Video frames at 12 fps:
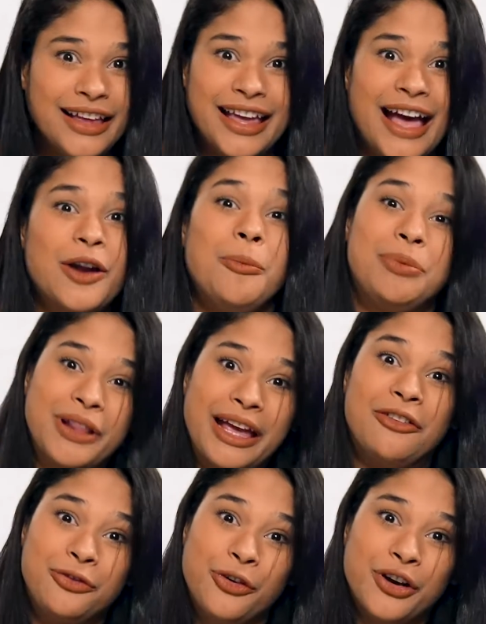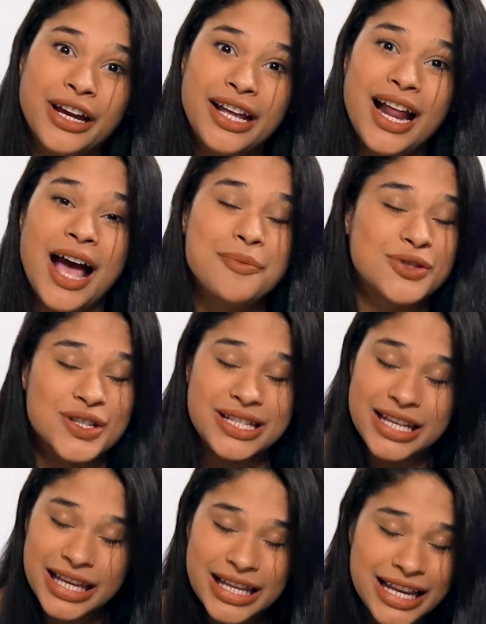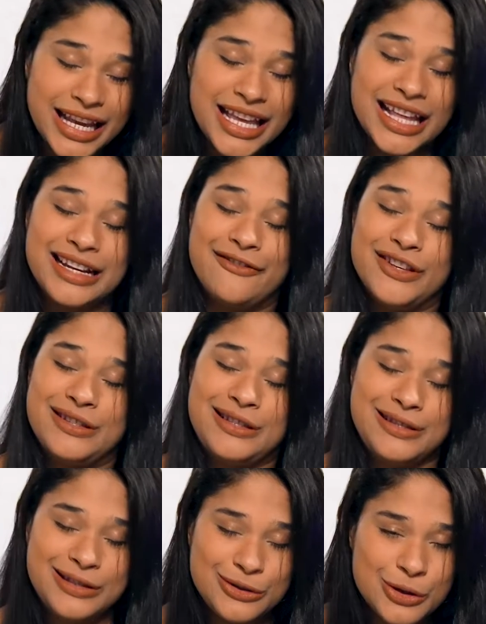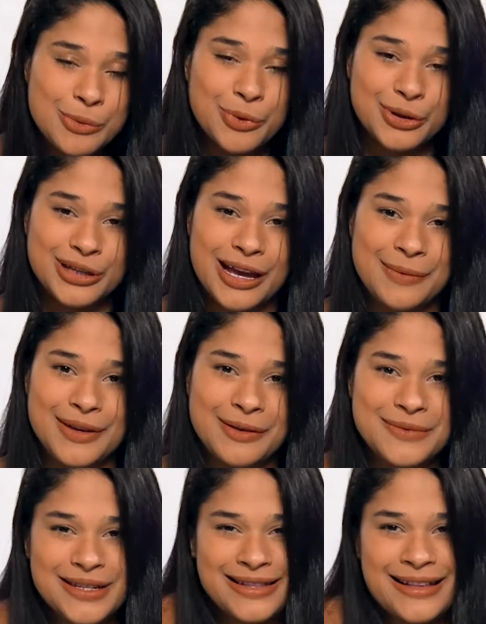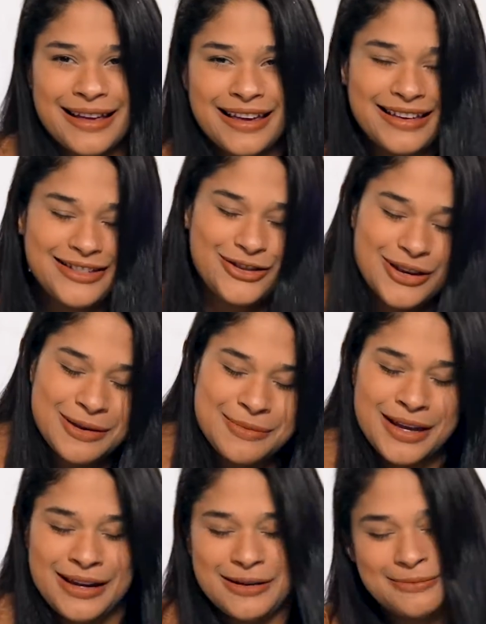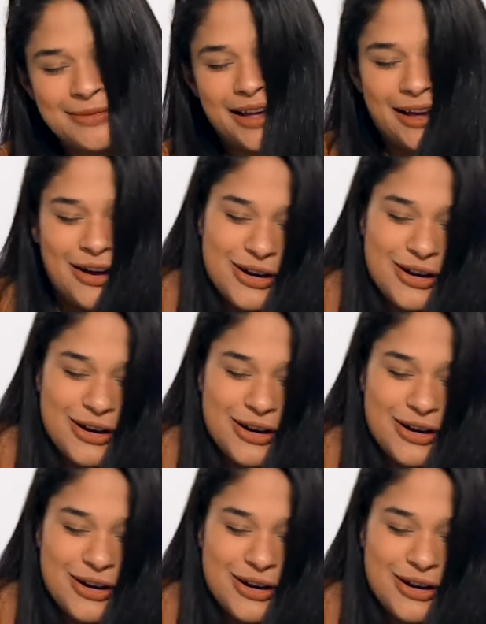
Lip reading: Like, I don't plan for it. I'm just eating, and if it's super jammy, I'm just like jamming on my